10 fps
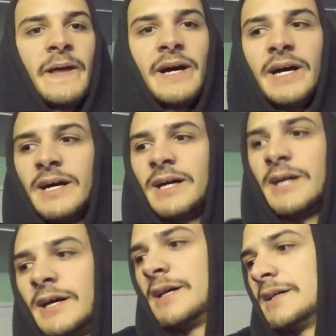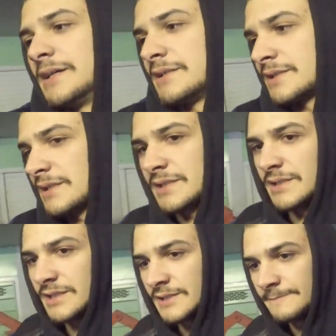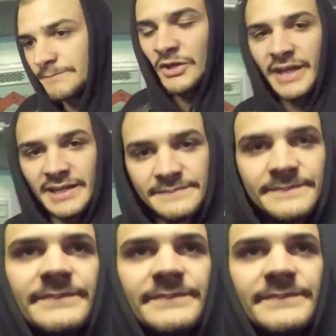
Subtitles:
Oh yeah,